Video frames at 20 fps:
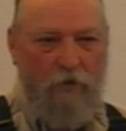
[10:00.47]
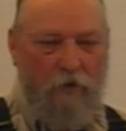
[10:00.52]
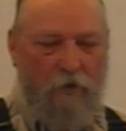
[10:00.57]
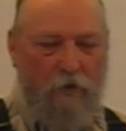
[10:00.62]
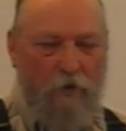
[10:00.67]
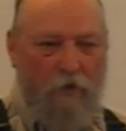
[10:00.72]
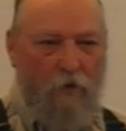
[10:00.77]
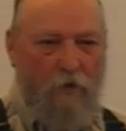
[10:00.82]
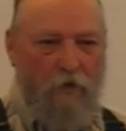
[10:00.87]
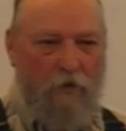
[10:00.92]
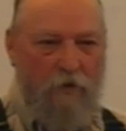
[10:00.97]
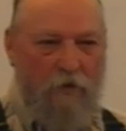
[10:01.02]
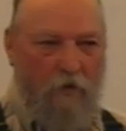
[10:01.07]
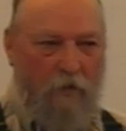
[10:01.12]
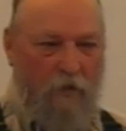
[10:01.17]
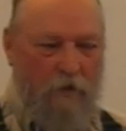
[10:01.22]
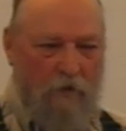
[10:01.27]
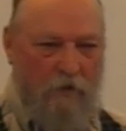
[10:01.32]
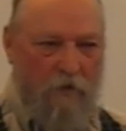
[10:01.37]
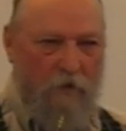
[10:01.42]

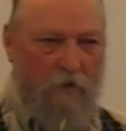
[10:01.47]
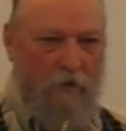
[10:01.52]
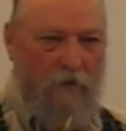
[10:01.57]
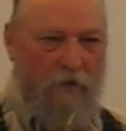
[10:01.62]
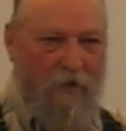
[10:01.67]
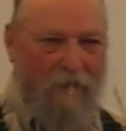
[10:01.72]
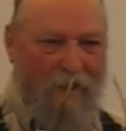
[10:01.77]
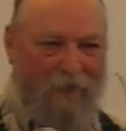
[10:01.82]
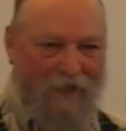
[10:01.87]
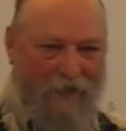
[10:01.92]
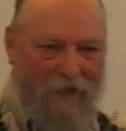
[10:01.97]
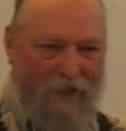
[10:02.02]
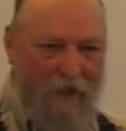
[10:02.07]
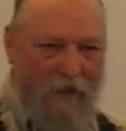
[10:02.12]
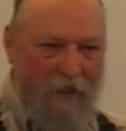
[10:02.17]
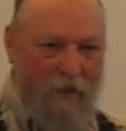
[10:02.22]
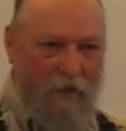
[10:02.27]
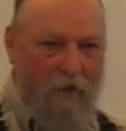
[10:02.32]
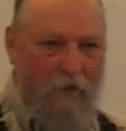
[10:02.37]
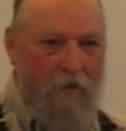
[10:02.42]
literally says,
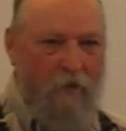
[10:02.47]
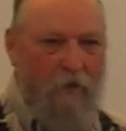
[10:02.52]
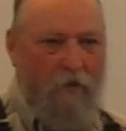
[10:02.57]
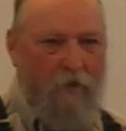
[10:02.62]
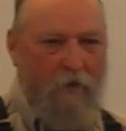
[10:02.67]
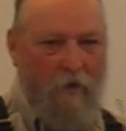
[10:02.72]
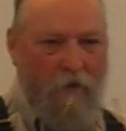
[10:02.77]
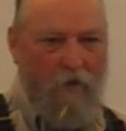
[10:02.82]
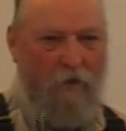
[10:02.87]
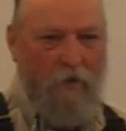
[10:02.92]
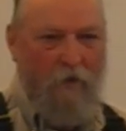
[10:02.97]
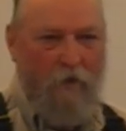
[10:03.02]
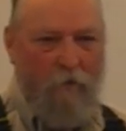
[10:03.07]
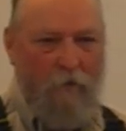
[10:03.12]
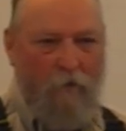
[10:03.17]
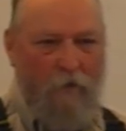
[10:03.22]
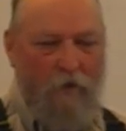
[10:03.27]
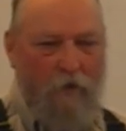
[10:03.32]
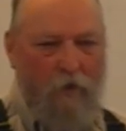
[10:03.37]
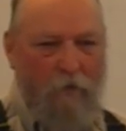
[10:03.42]
I, I am.
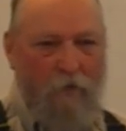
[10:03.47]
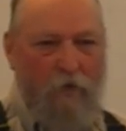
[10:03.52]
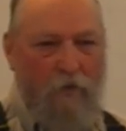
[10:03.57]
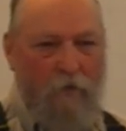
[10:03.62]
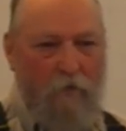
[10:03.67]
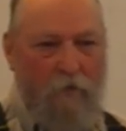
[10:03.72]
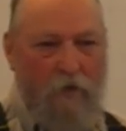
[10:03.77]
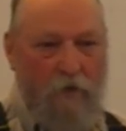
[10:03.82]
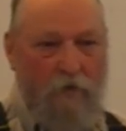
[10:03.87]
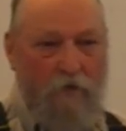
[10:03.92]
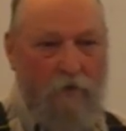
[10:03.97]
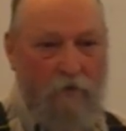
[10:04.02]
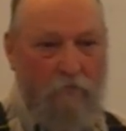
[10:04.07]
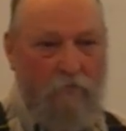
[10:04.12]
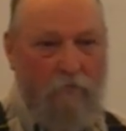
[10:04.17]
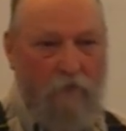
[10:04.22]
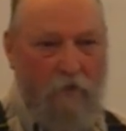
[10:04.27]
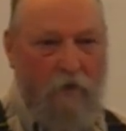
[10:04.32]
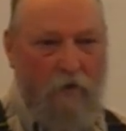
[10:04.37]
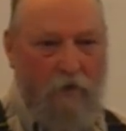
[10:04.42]
Eimi means
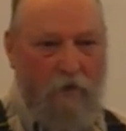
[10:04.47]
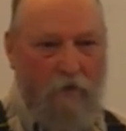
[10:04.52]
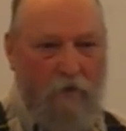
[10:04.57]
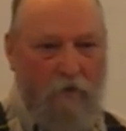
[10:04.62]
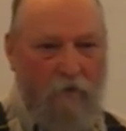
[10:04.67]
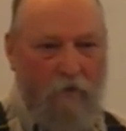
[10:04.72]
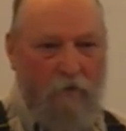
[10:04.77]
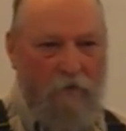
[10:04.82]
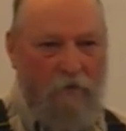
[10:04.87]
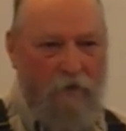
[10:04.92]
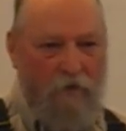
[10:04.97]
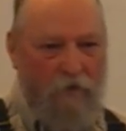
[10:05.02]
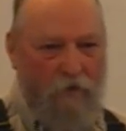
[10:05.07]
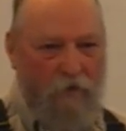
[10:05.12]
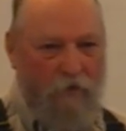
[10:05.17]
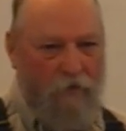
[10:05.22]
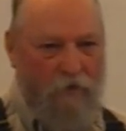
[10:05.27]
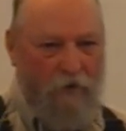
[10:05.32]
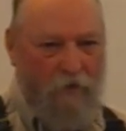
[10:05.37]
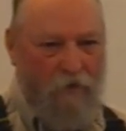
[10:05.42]
I am. You
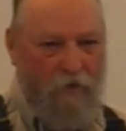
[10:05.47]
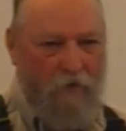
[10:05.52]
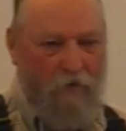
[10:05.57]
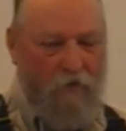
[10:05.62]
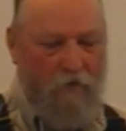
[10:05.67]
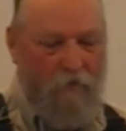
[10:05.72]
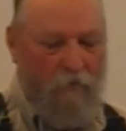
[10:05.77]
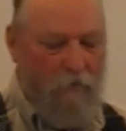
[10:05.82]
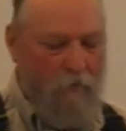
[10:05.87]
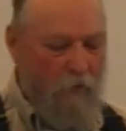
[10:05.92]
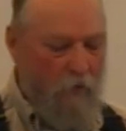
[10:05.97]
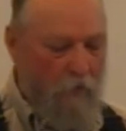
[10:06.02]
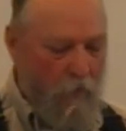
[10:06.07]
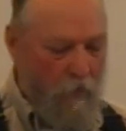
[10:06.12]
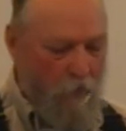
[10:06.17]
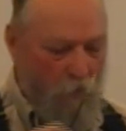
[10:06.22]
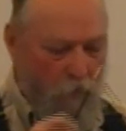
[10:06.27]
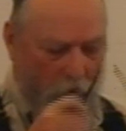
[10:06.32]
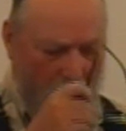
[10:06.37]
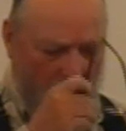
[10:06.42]
don't need the, the
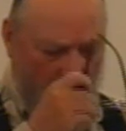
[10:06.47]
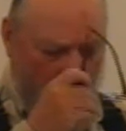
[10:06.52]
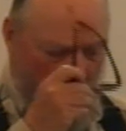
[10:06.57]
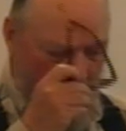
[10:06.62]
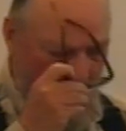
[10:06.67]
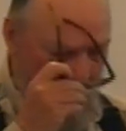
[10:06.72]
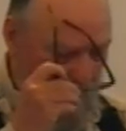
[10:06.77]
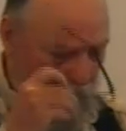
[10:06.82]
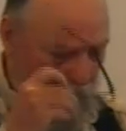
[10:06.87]
pronoun.